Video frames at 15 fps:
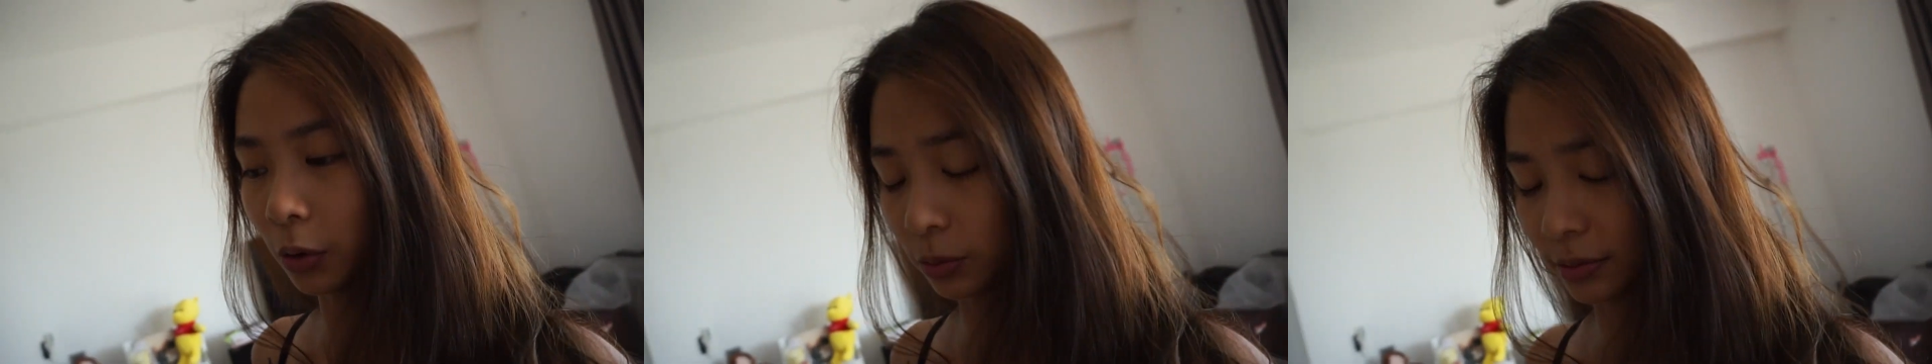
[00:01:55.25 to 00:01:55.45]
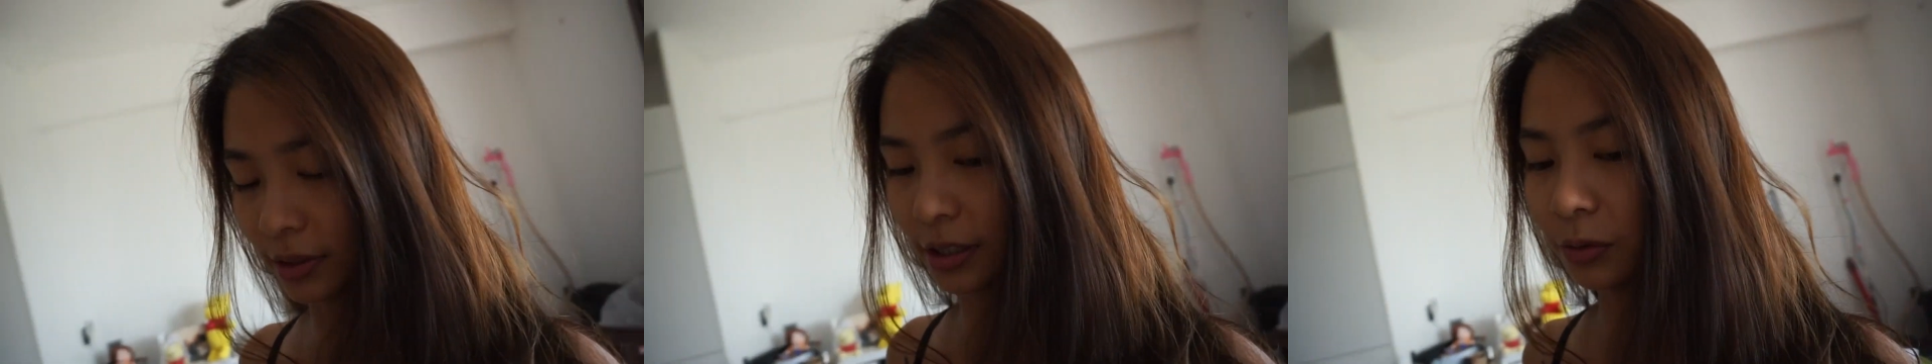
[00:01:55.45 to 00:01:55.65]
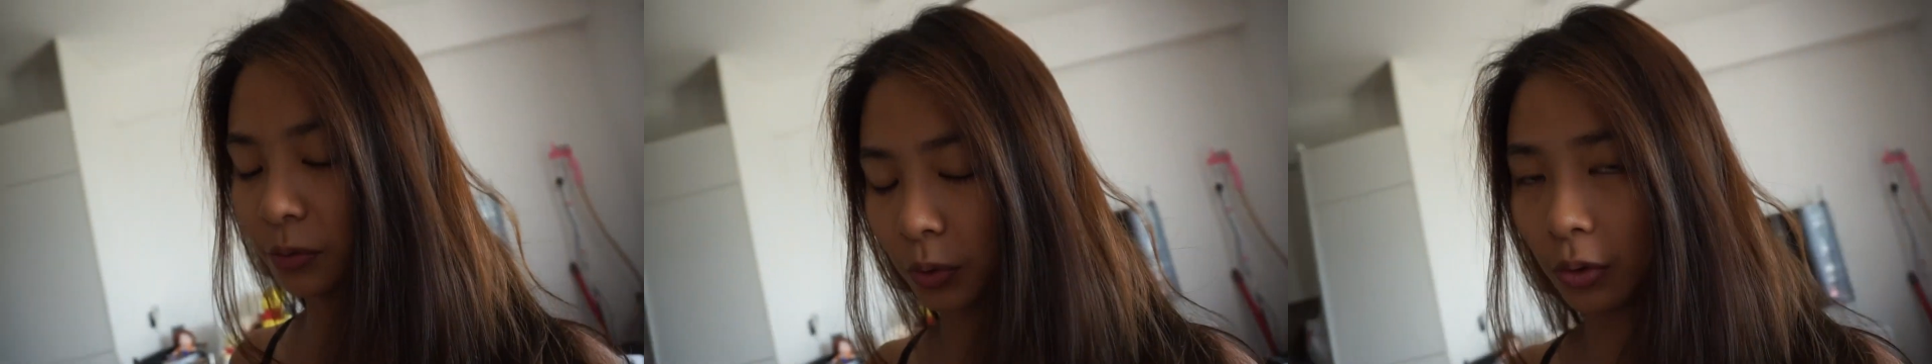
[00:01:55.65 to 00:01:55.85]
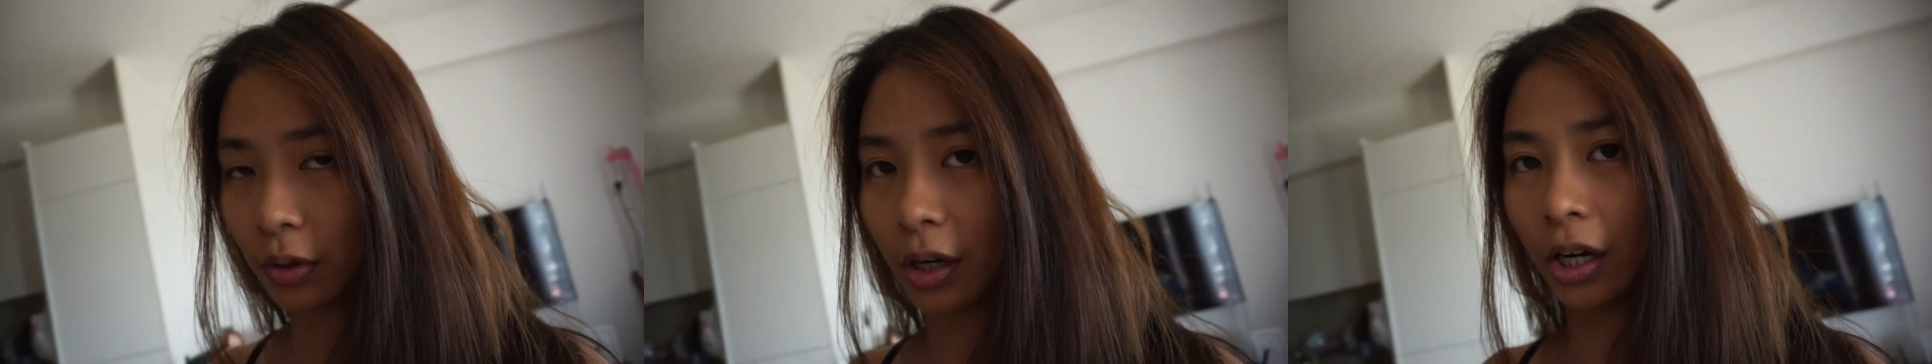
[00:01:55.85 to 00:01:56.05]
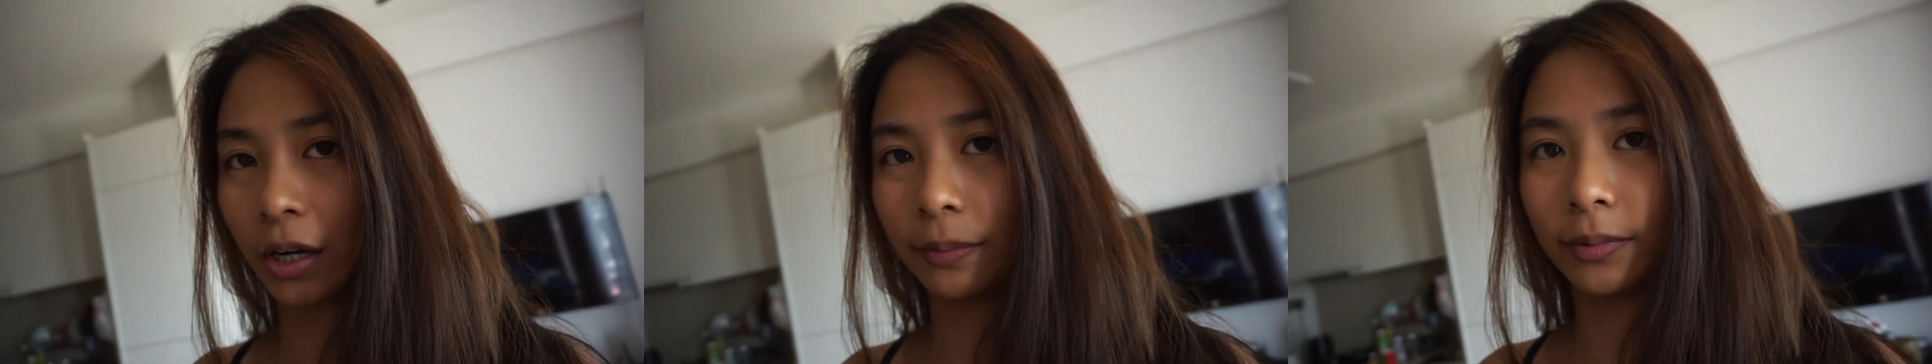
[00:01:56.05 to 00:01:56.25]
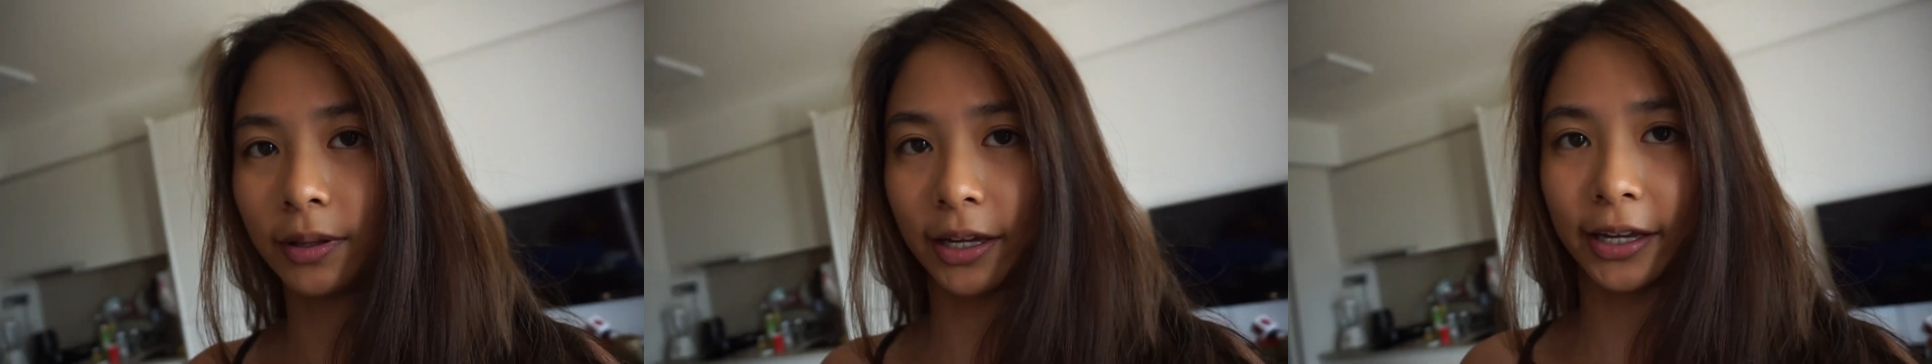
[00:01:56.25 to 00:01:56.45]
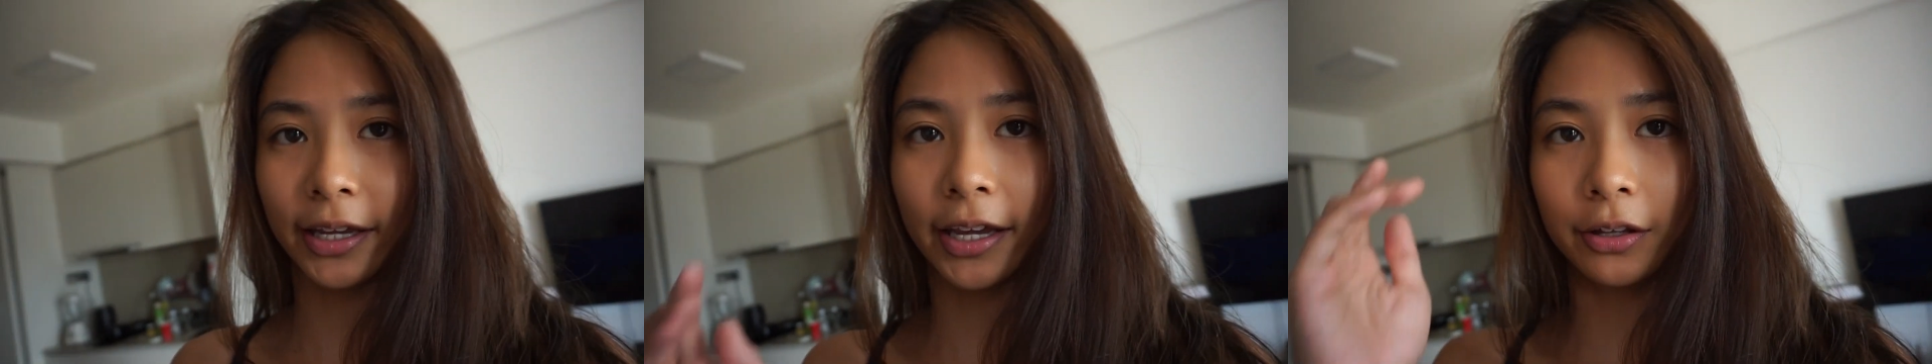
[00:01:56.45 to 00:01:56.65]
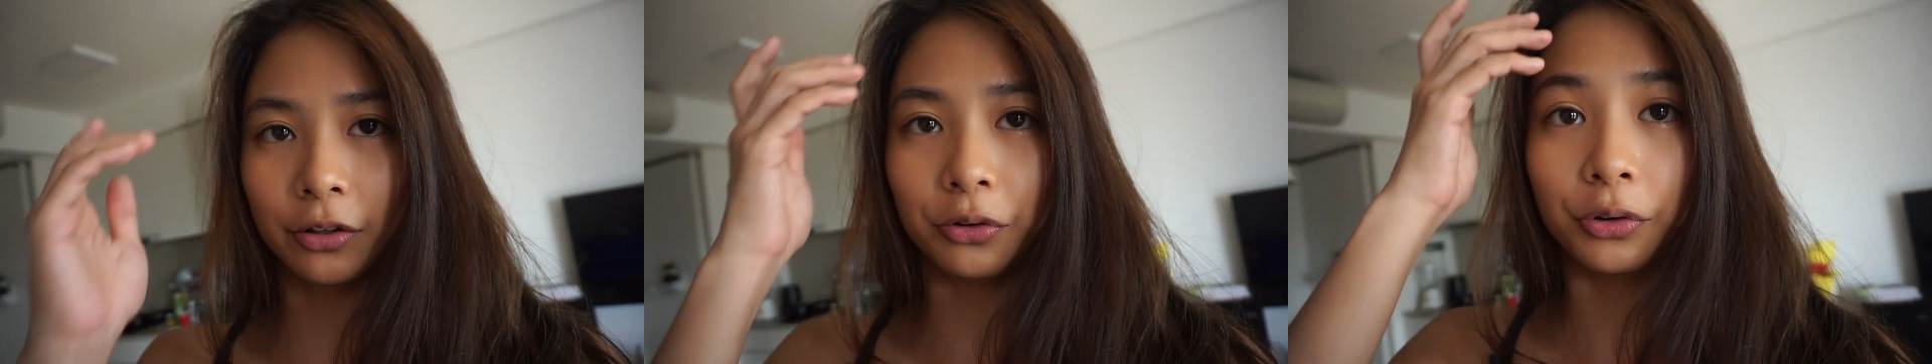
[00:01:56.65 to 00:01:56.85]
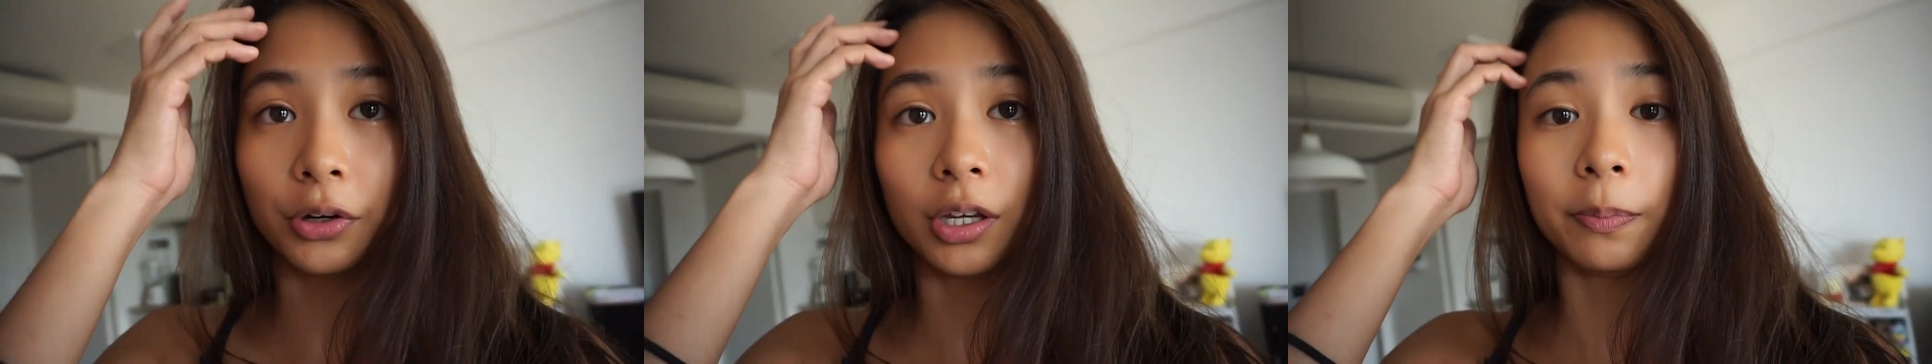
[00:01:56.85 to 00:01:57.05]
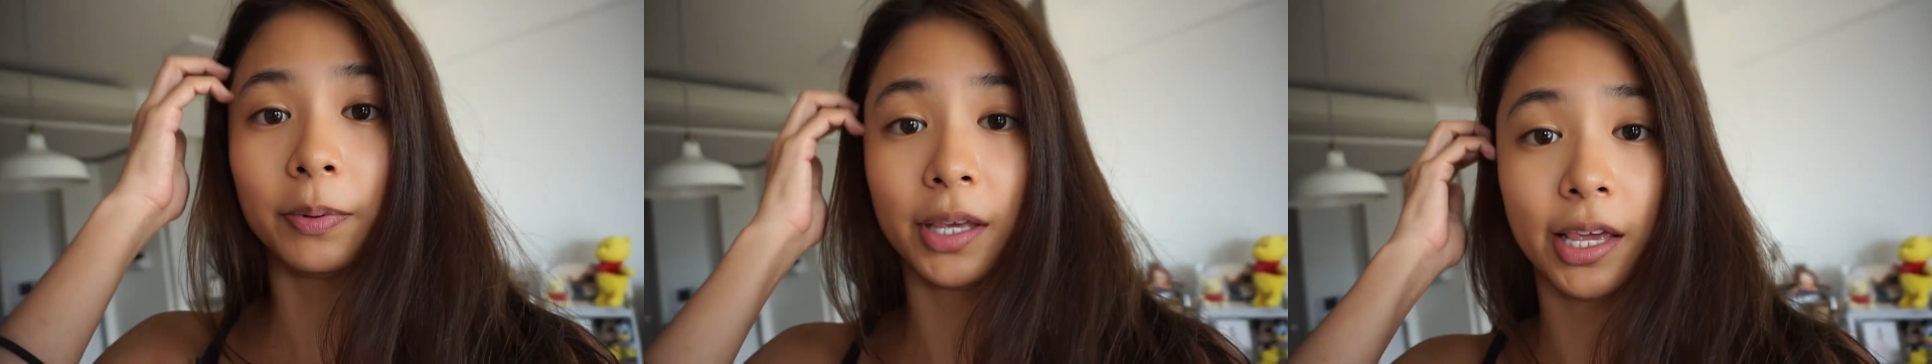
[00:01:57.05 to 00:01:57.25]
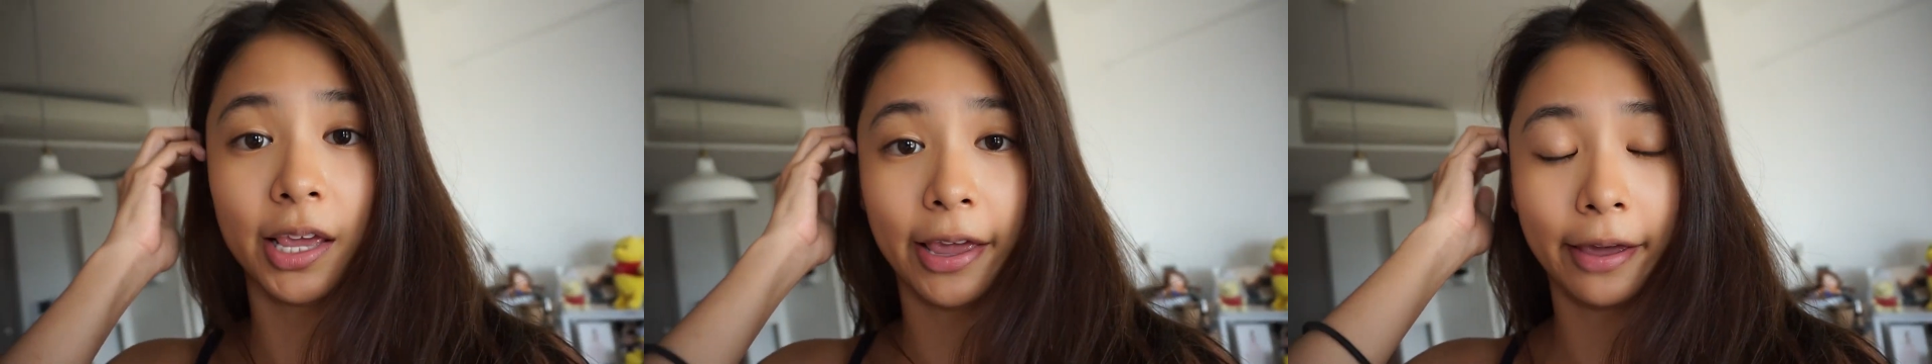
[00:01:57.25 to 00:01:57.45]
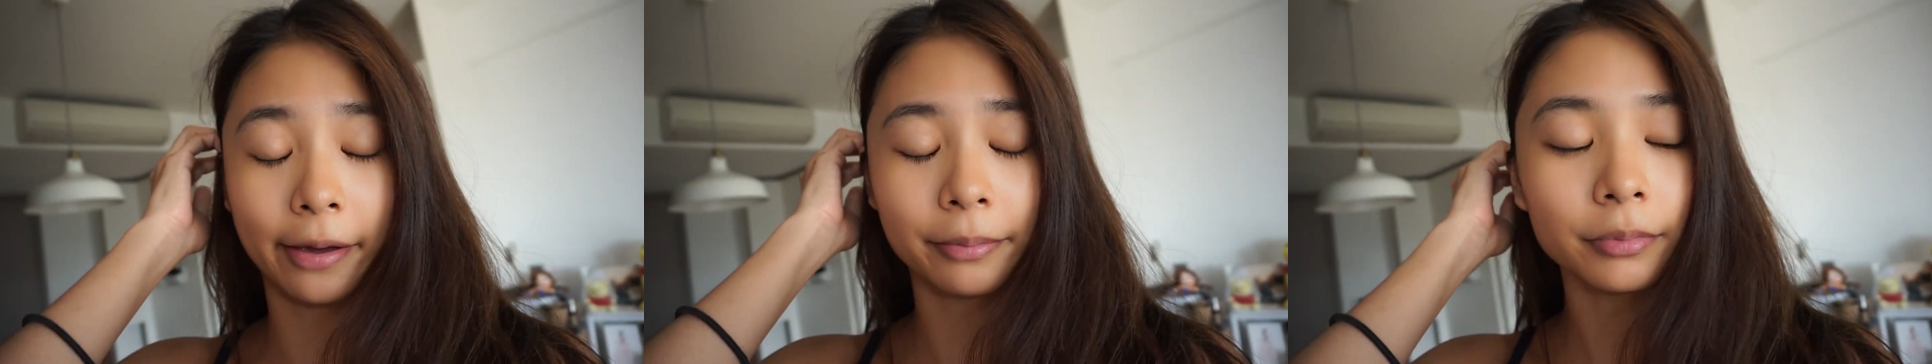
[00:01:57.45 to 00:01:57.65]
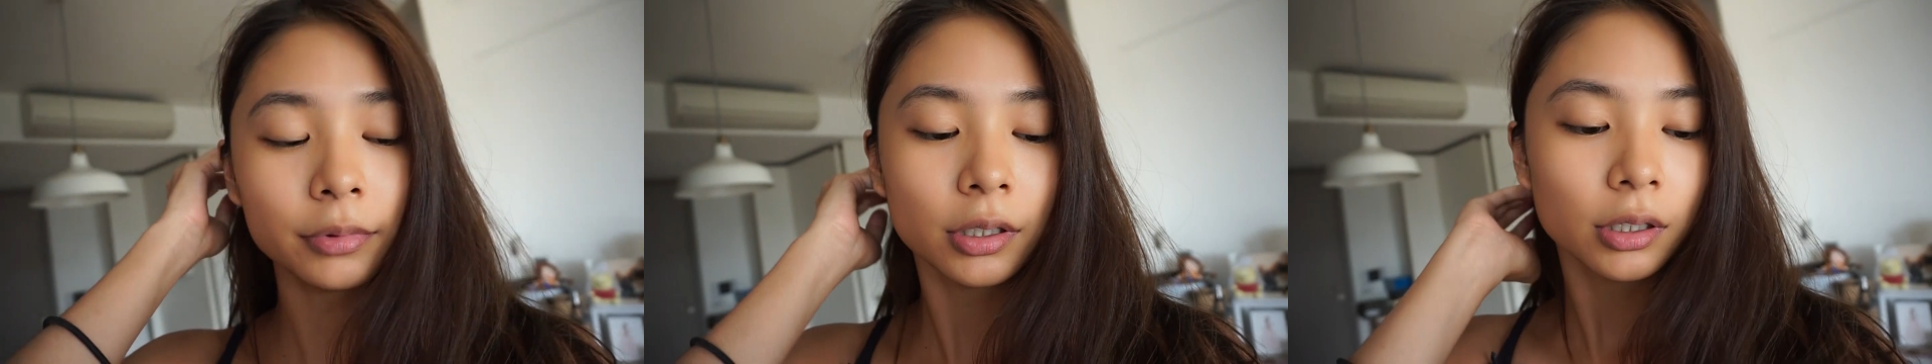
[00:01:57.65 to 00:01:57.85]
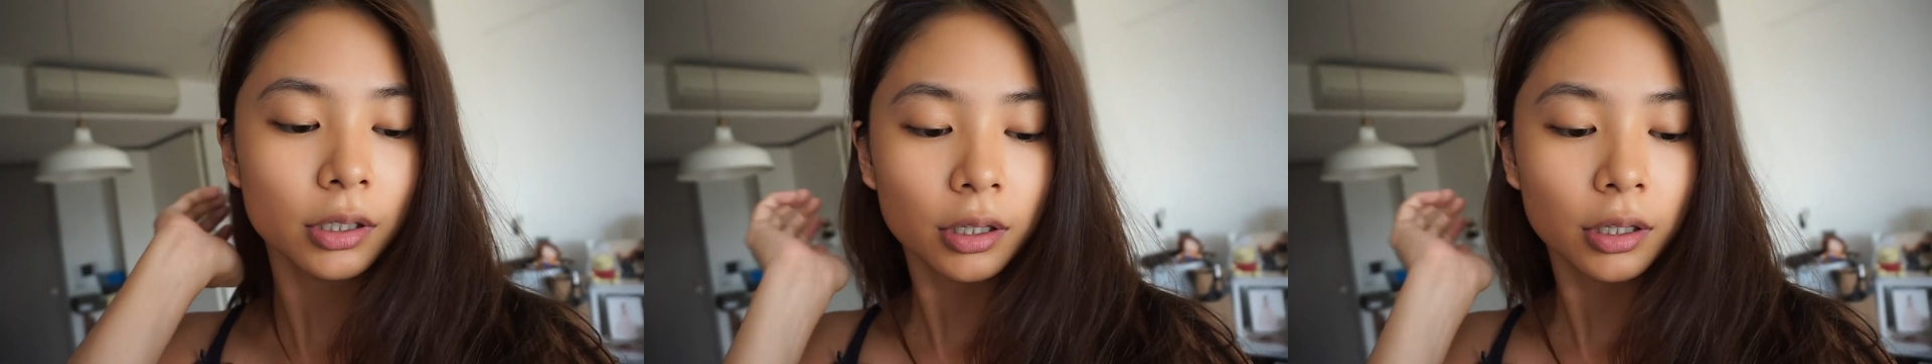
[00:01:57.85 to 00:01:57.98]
only woke up like at 3 p.m.